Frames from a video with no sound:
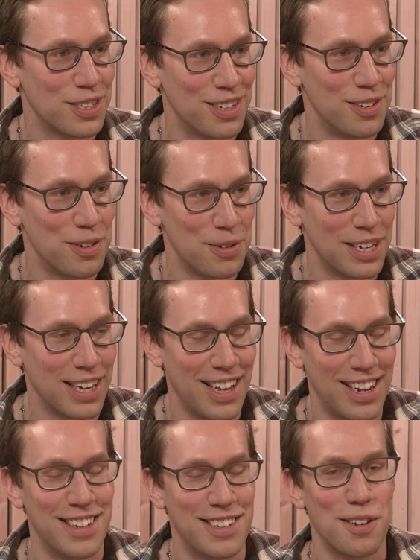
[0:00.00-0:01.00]
in doing
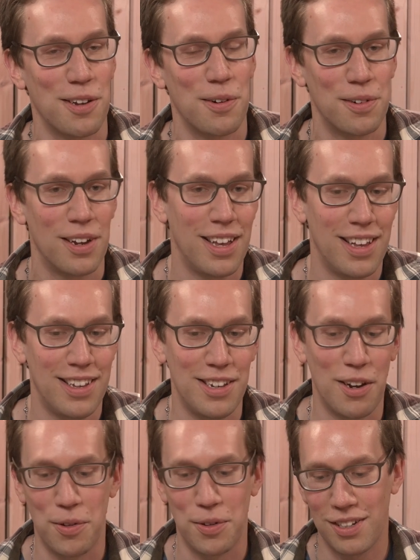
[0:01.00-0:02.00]
it. And so, you
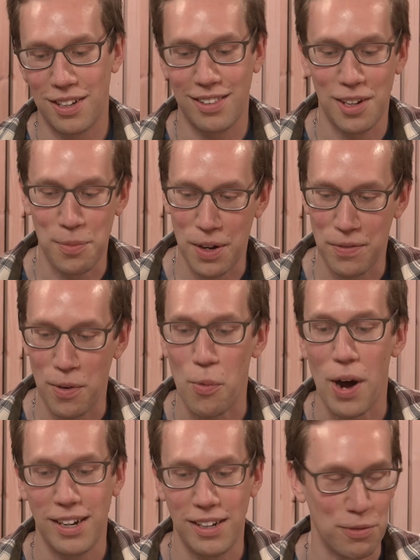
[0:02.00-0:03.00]
know, it was a little bit of a
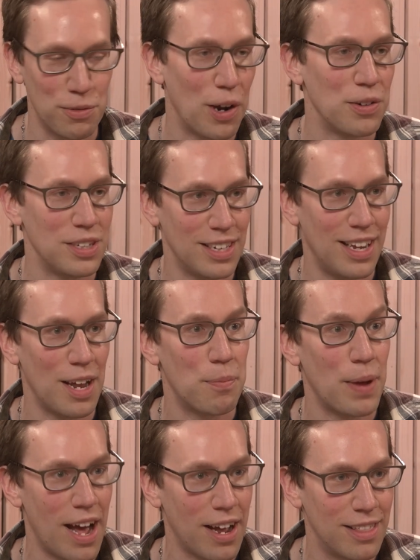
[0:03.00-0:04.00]
winding road to get
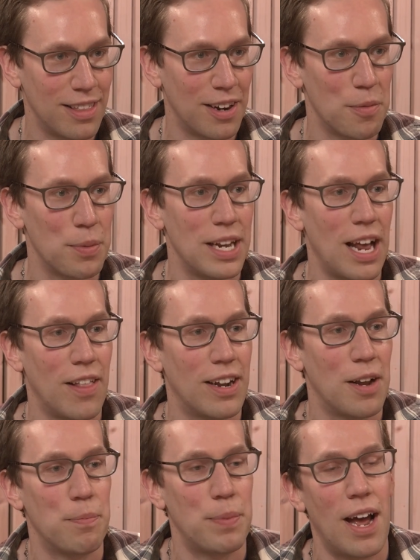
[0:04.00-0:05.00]
back there. But now that
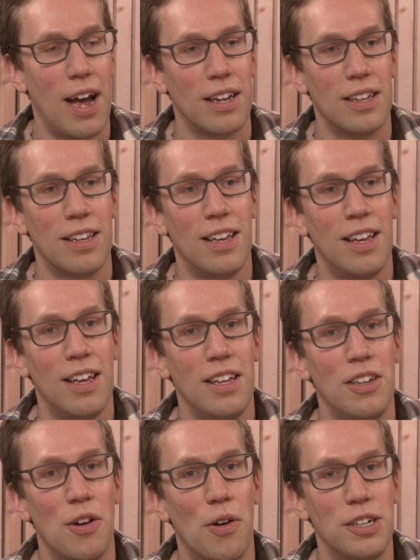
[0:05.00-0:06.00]
I'm back,
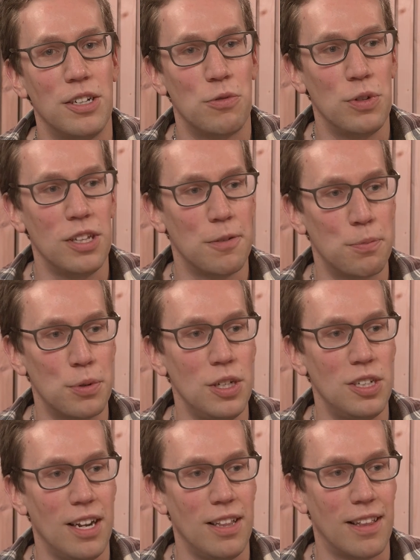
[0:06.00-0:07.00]
you know, I just really
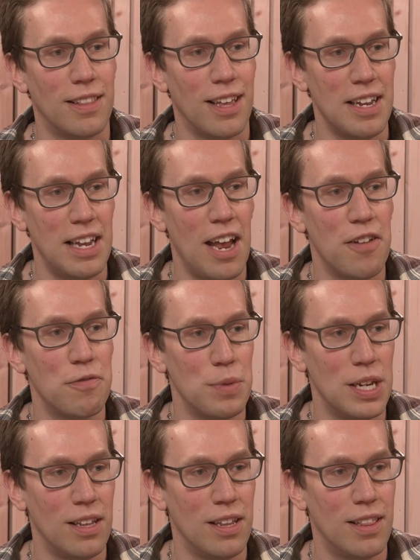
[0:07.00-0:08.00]
appreciate that they gave
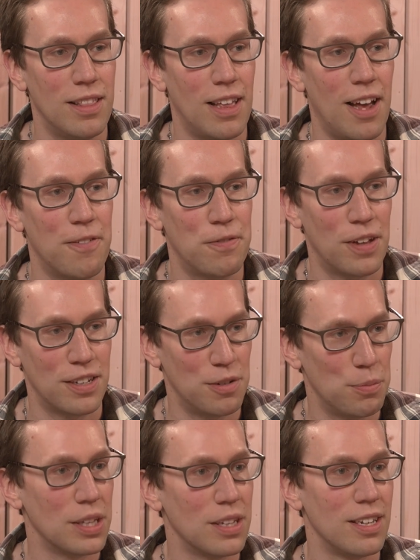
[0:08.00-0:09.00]
me that
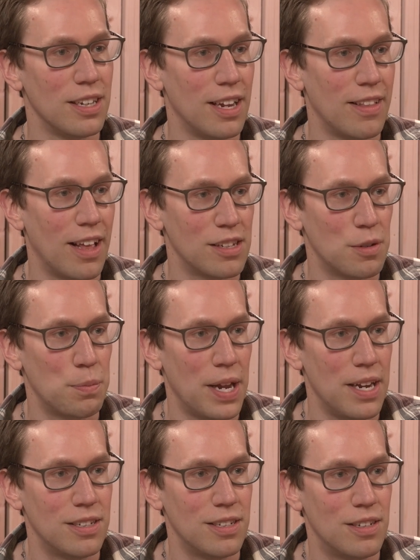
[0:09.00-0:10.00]
flexibility and that
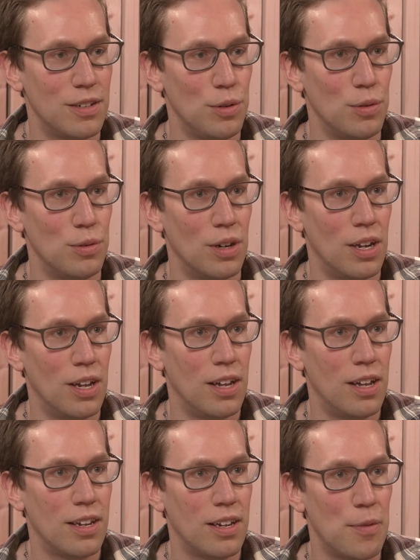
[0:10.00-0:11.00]
space to
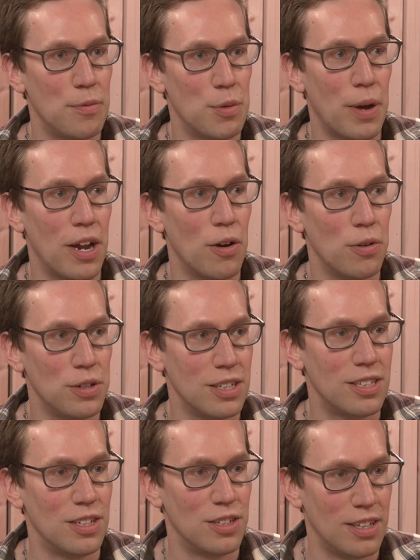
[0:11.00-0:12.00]
come to my own
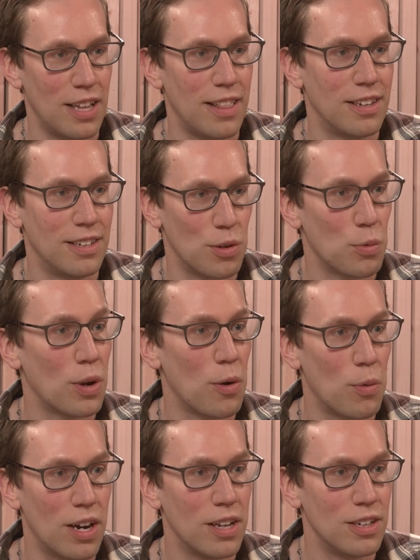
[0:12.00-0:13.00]
decision that this is what I
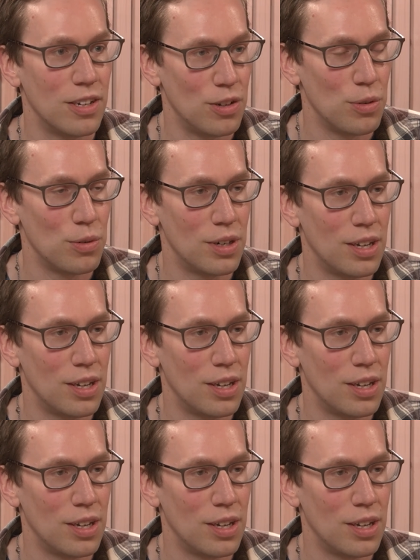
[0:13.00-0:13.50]
wanted to do.